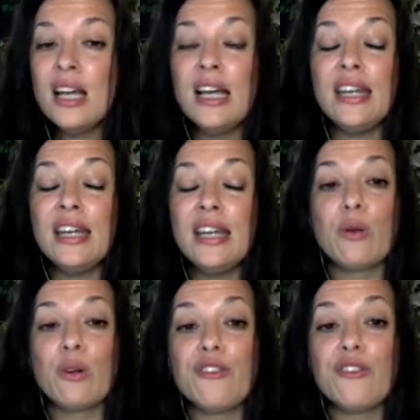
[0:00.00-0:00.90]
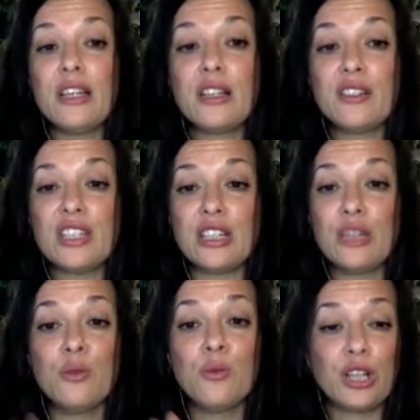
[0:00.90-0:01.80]
Now, in order for me to
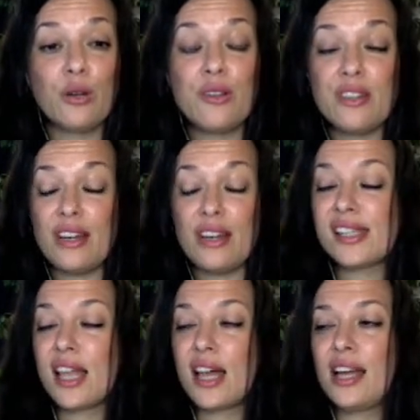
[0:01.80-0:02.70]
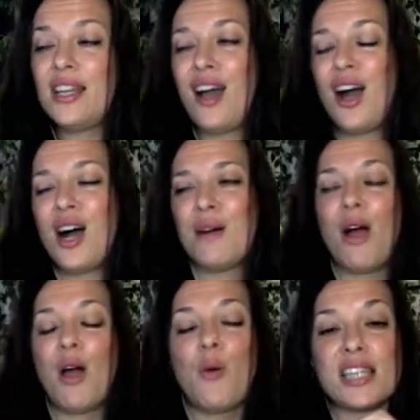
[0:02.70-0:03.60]
continue, we're going to go to the next slide. I
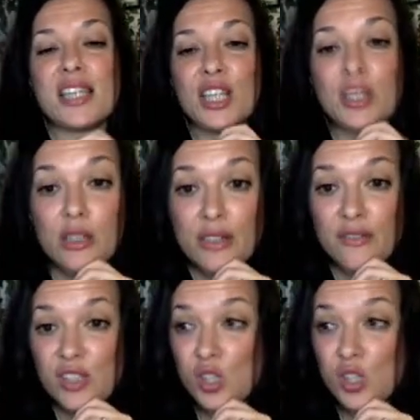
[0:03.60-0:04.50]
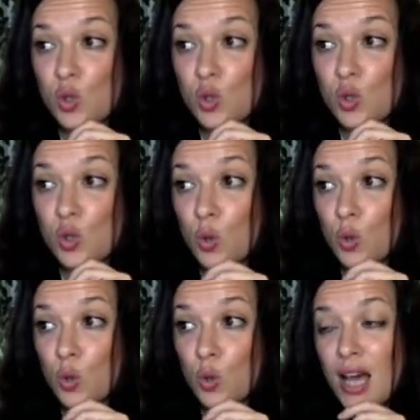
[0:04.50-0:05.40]
want to tell you a little bit of a story.
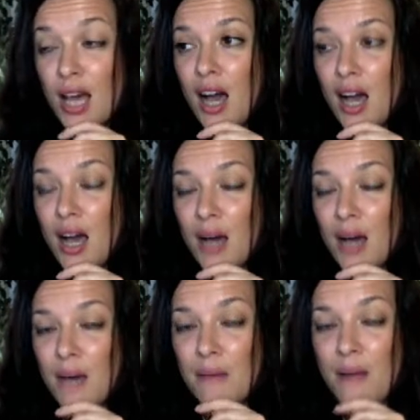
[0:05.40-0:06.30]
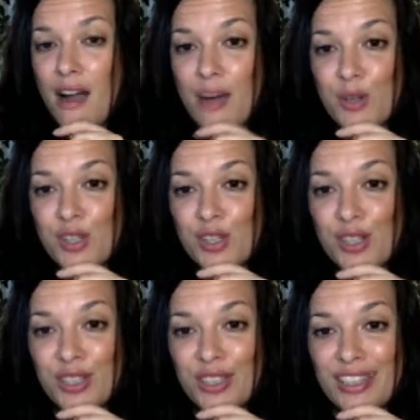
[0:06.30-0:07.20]
I
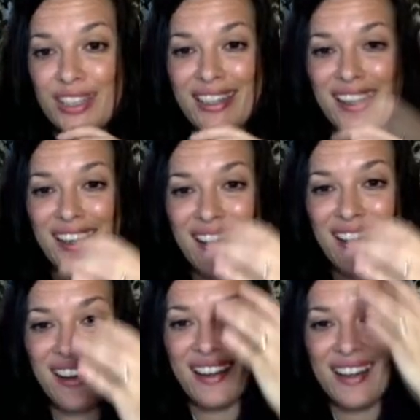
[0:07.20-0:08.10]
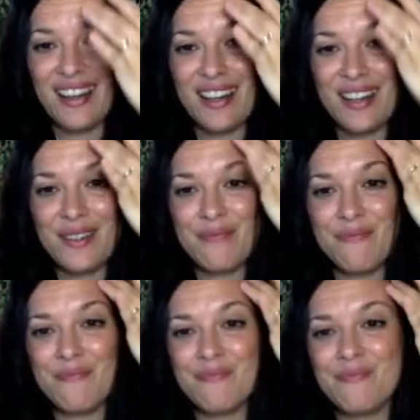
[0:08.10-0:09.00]
personally,
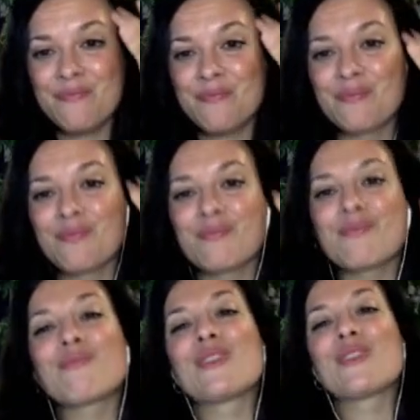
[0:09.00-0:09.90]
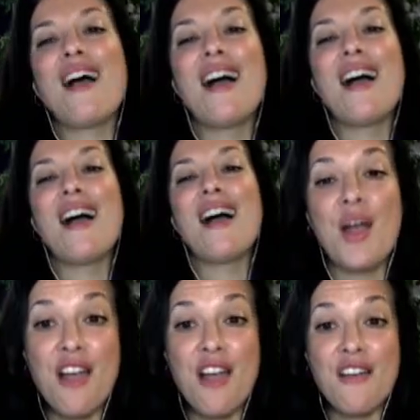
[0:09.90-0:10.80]
I've gone through my
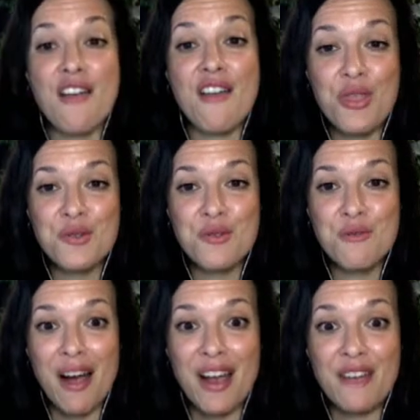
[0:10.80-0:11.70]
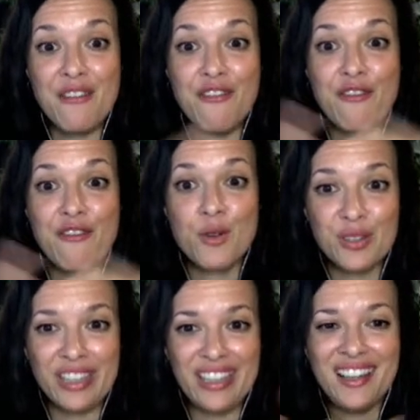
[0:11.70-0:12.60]
food journey,
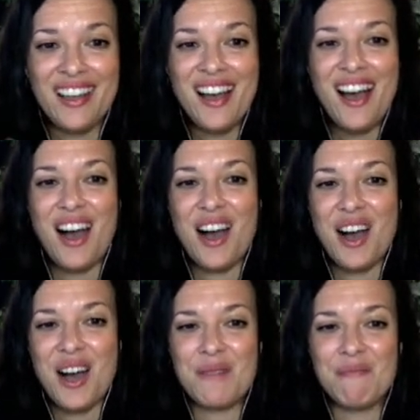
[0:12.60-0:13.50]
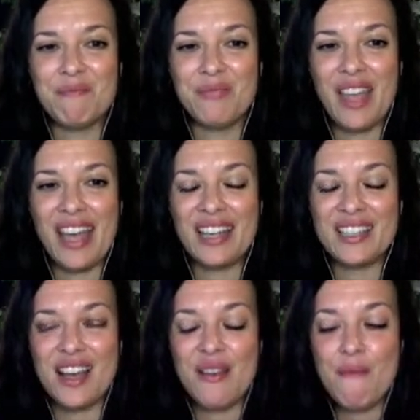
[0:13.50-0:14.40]
and my
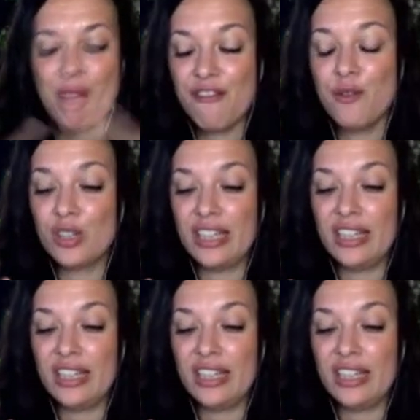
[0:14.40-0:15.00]
food journey,